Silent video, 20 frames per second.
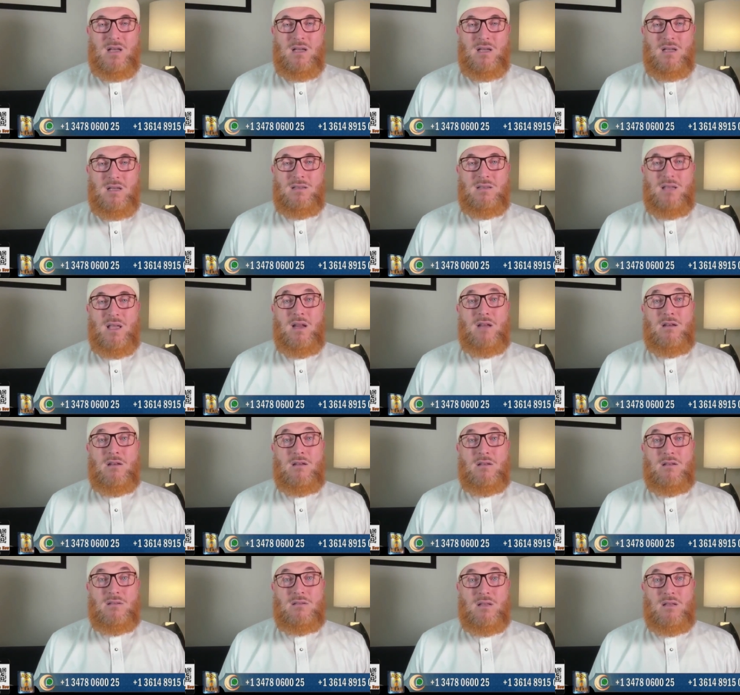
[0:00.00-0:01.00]
He
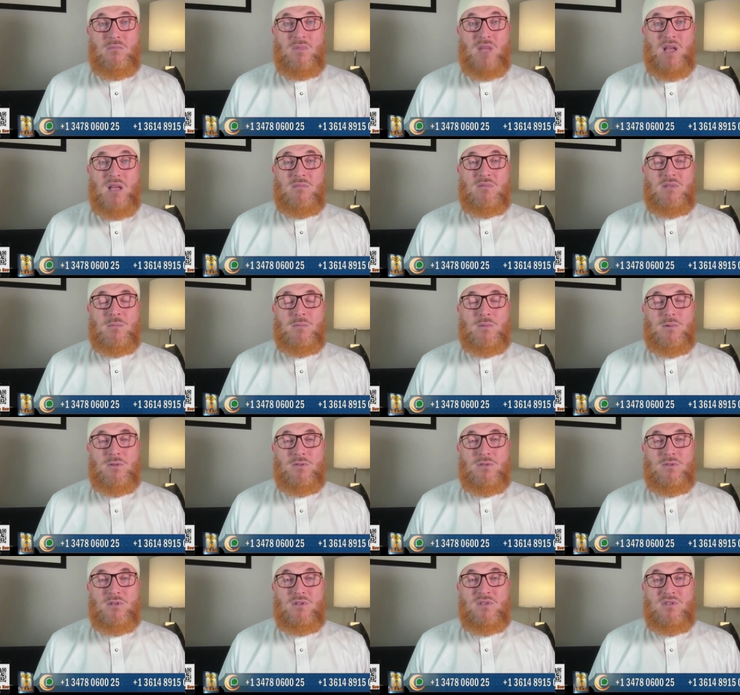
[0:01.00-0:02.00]
said, sometimes a
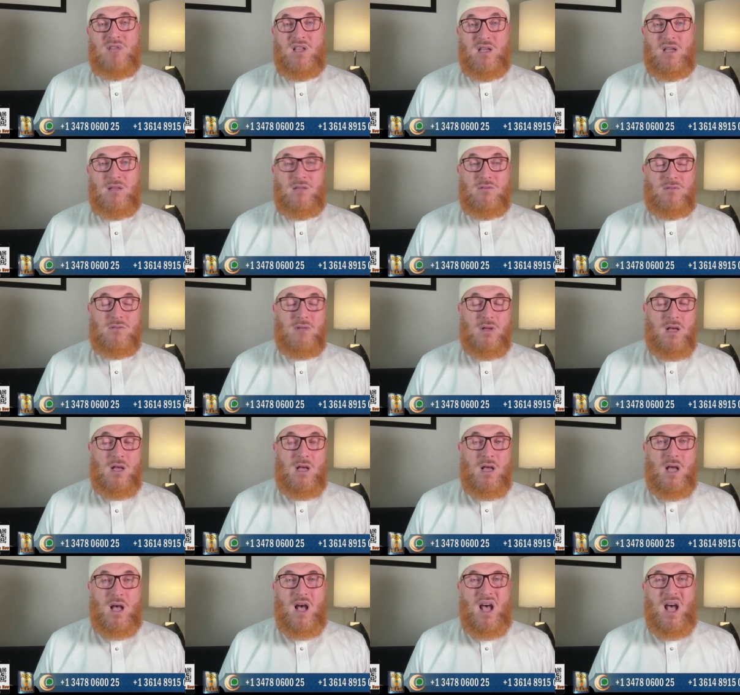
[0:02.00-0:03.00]
person says,
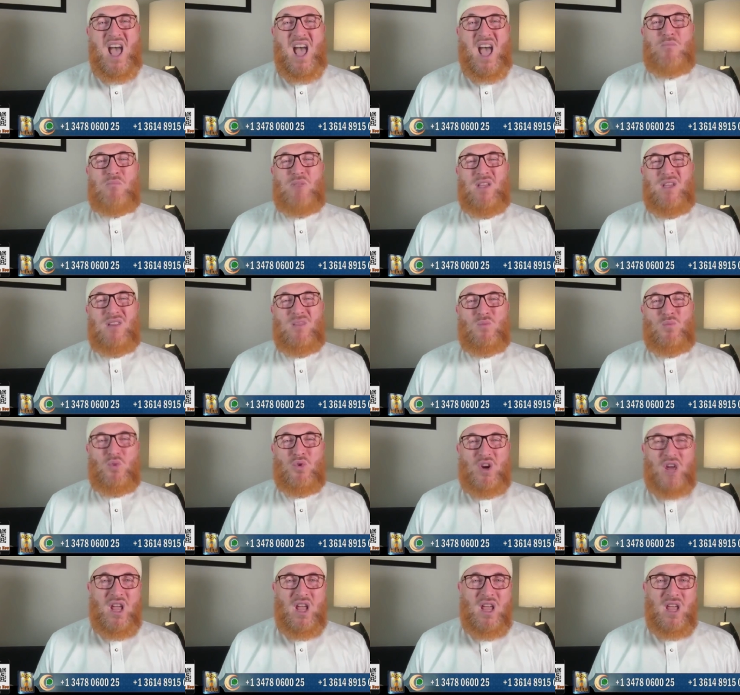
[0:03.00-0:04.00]
I've been
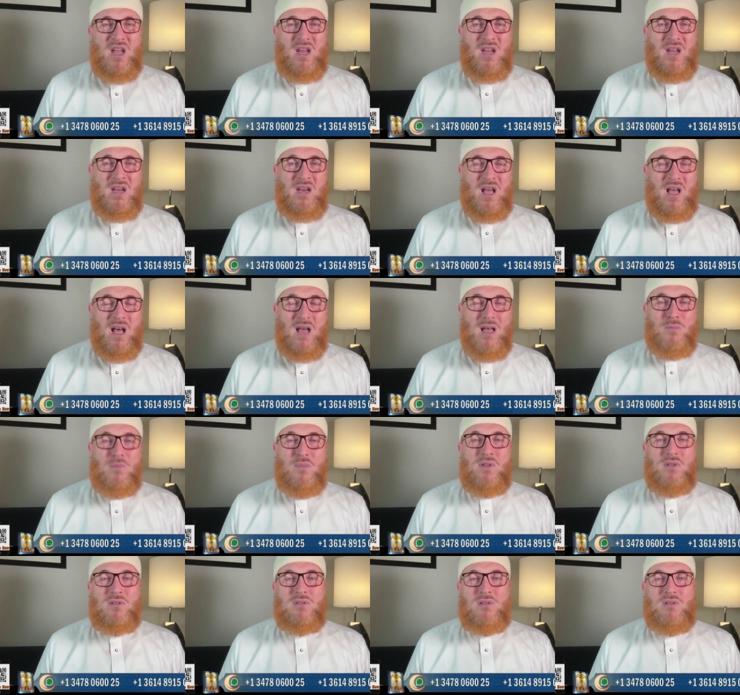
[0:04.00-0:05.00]
praying,
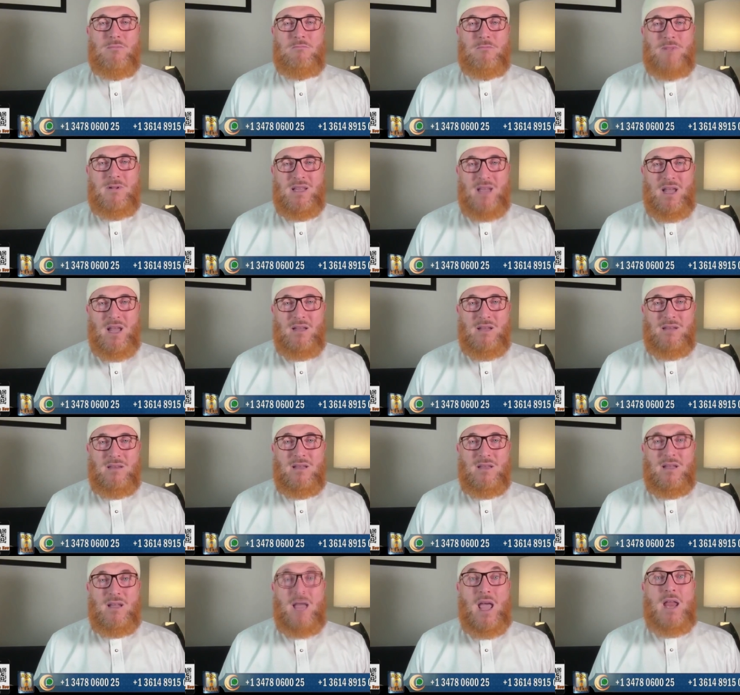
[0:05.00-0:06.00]
I've been
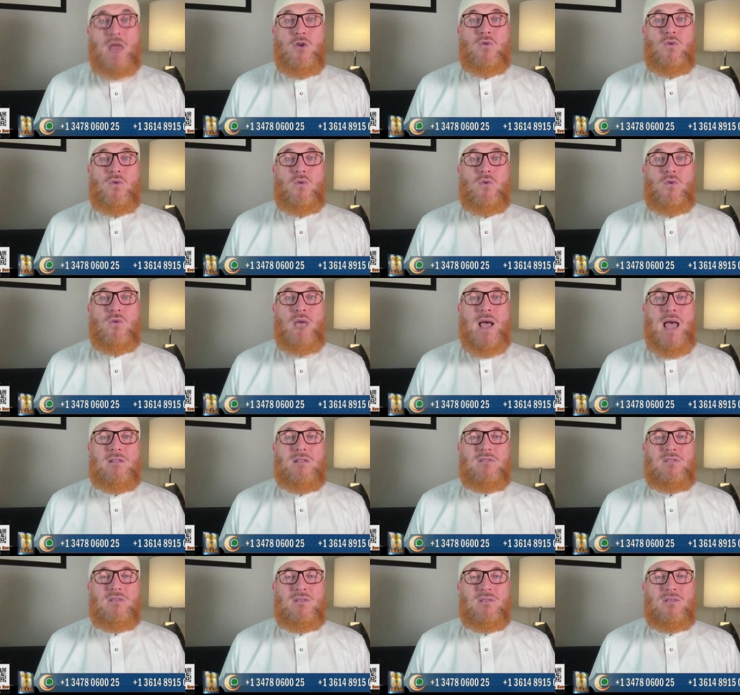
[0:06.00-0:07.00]
supplicating, and no
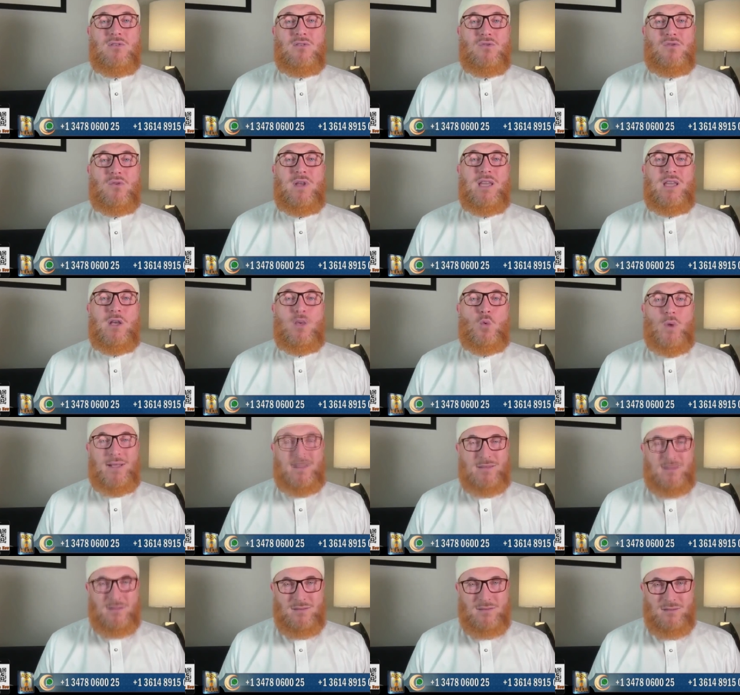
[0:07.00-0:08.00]
answer. So he
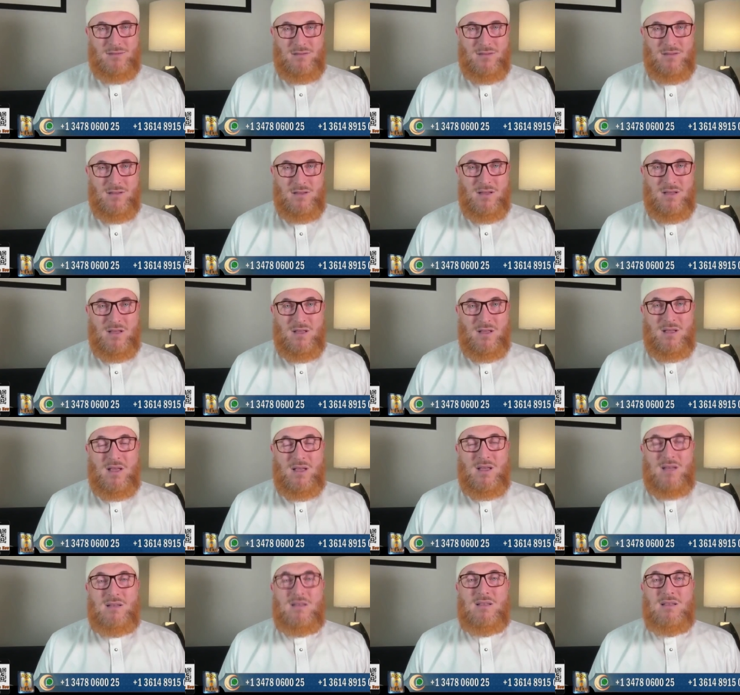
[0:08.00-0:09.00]
quits.
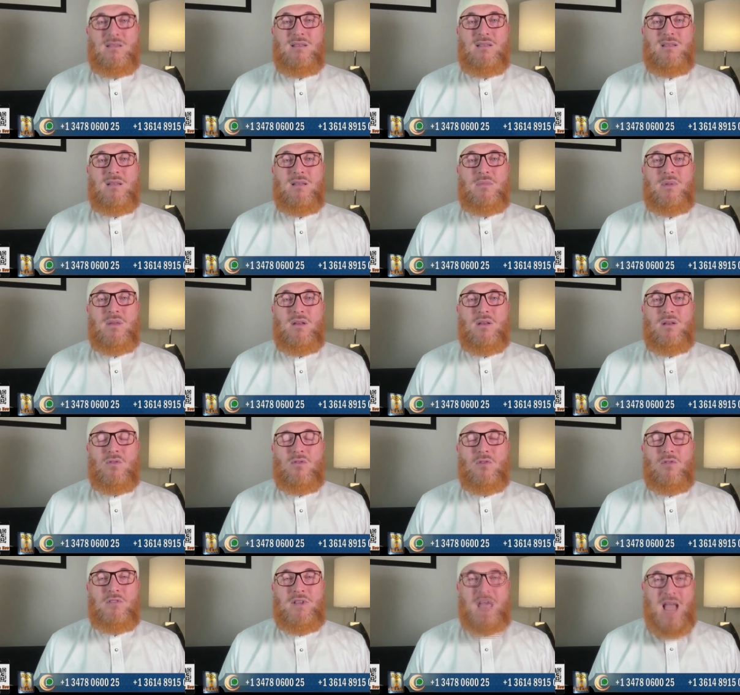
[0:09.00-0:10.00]
This is the meaning
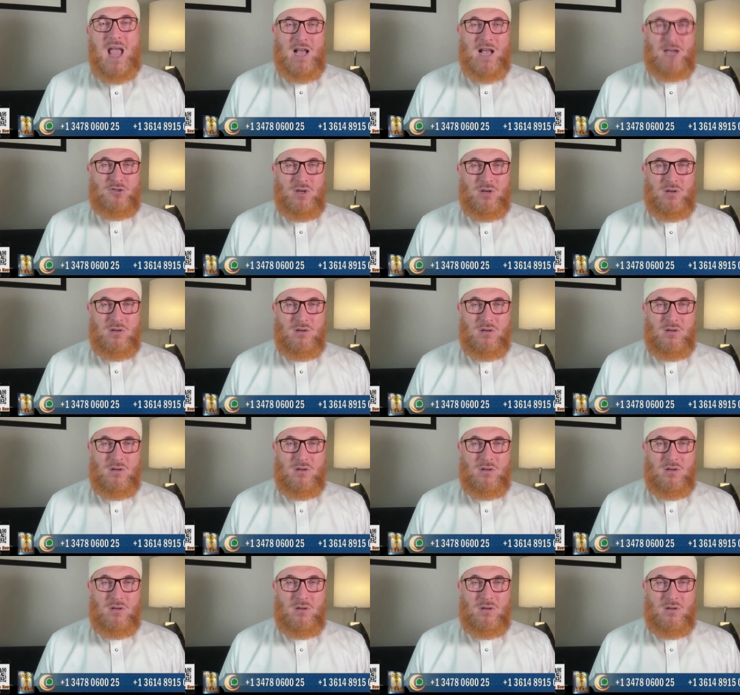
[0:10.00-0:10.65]
of ya'jal.